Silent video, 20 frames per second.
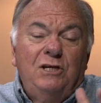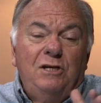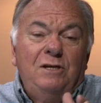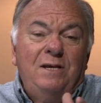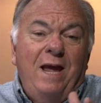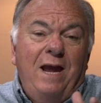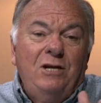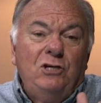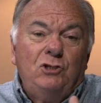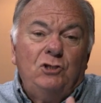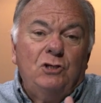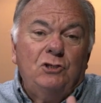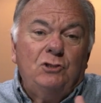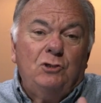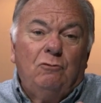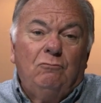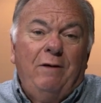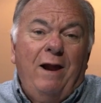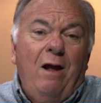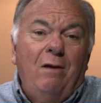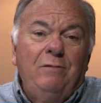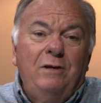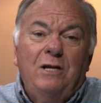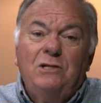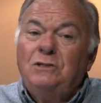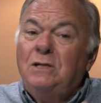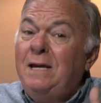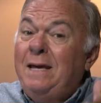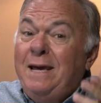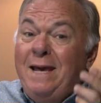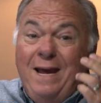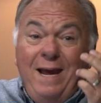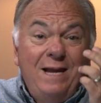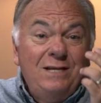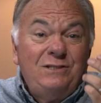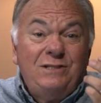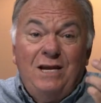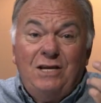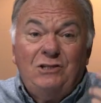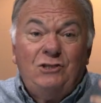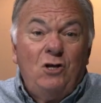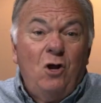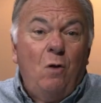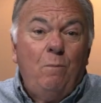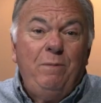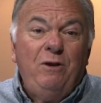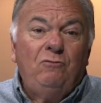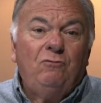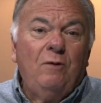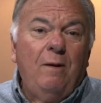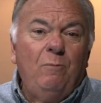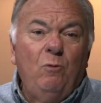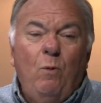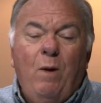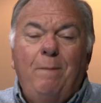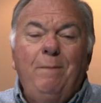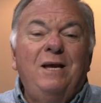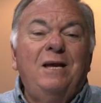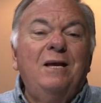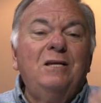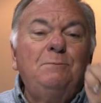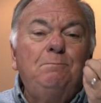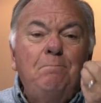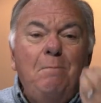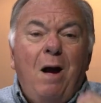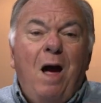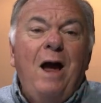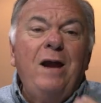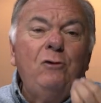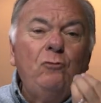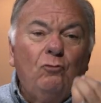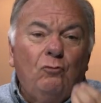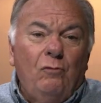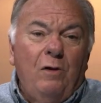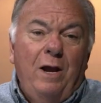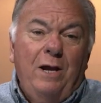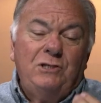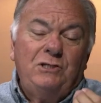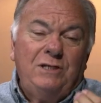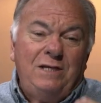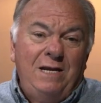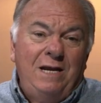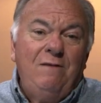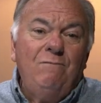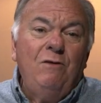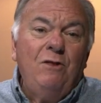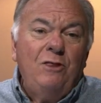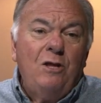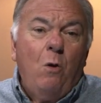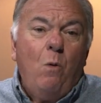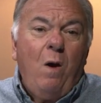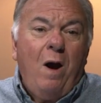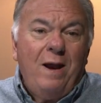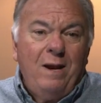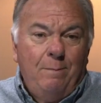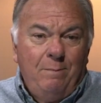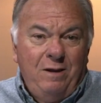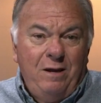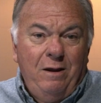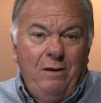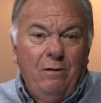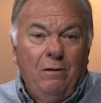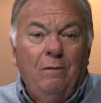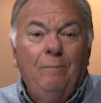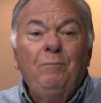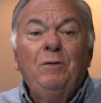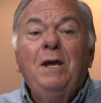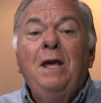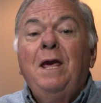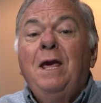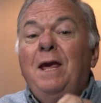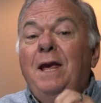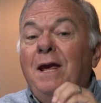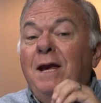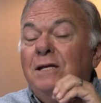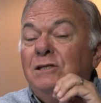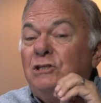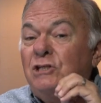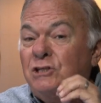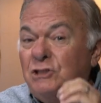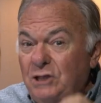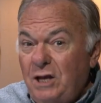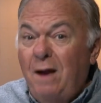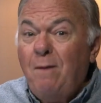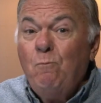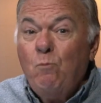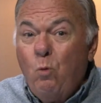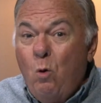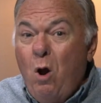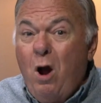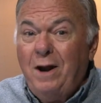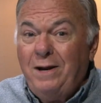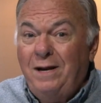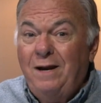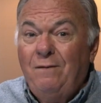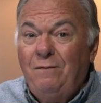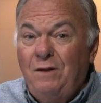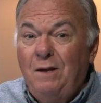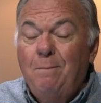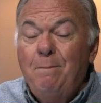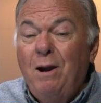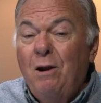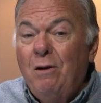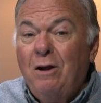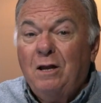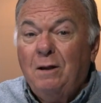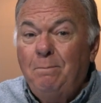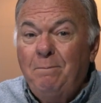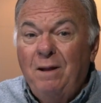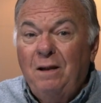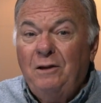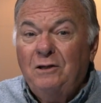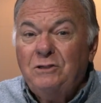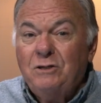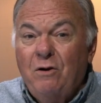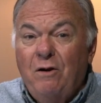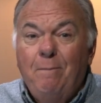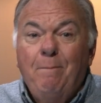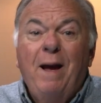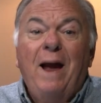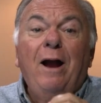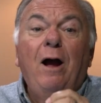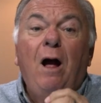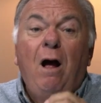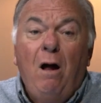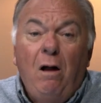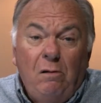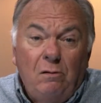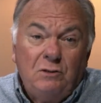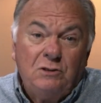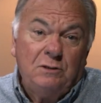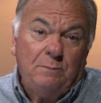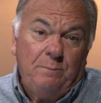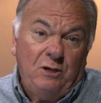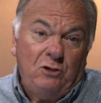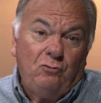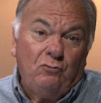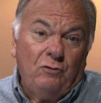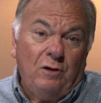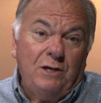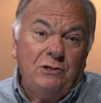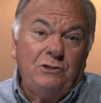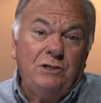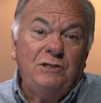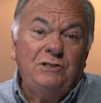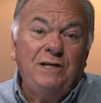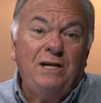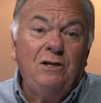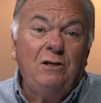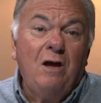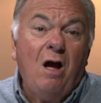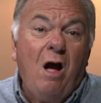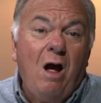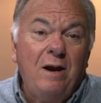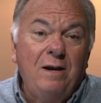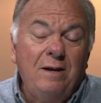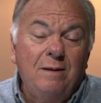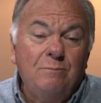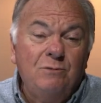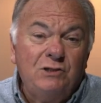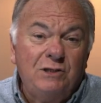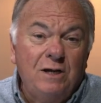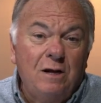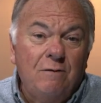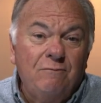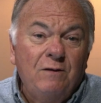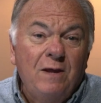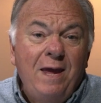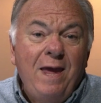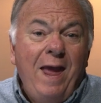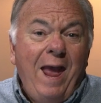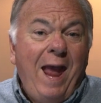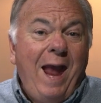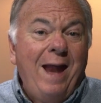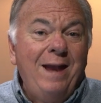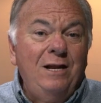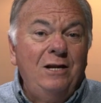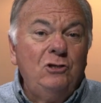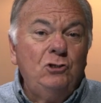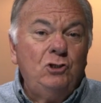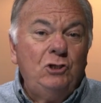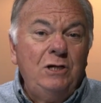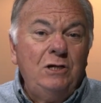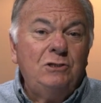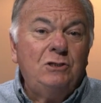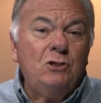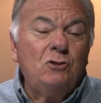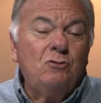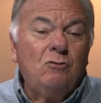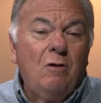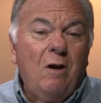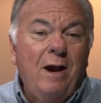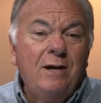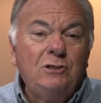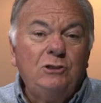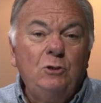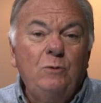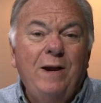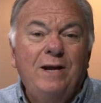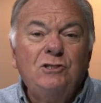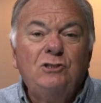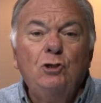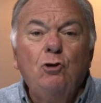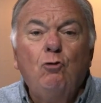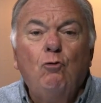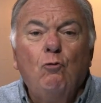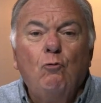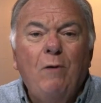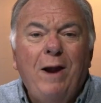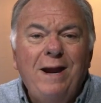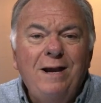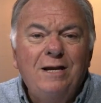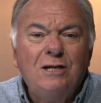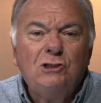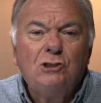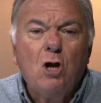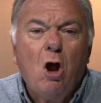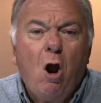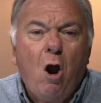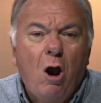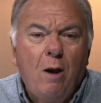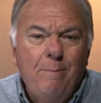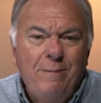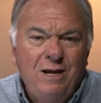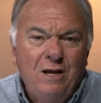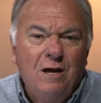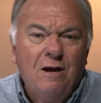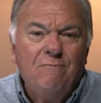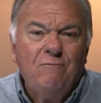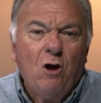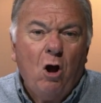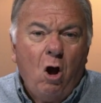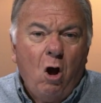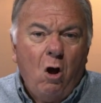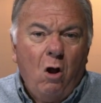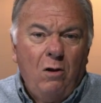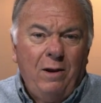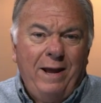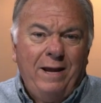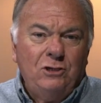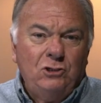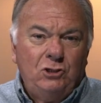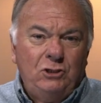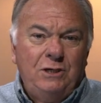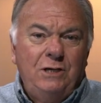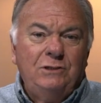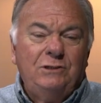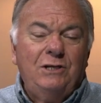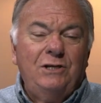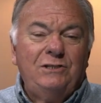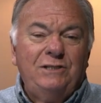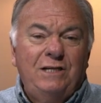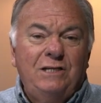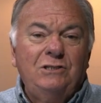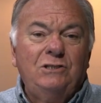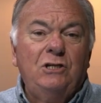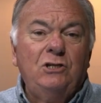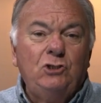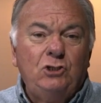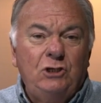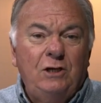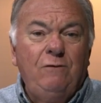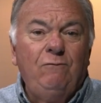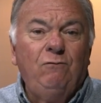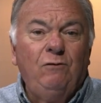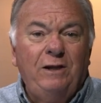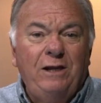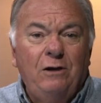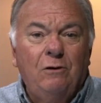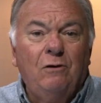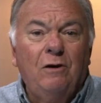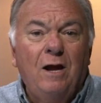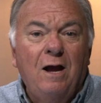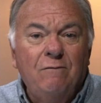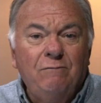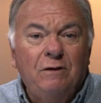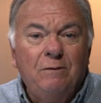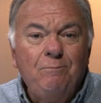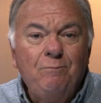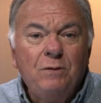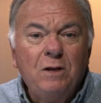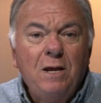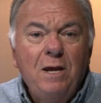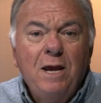in nations around us, it says, don't be troubled. Why? Because my trust, even though I am here, is somewhat in the American military. My ultimate trust is in God himself and in Jesus Christ, who has the greatest army of all, and Jesus is the chief leader of it.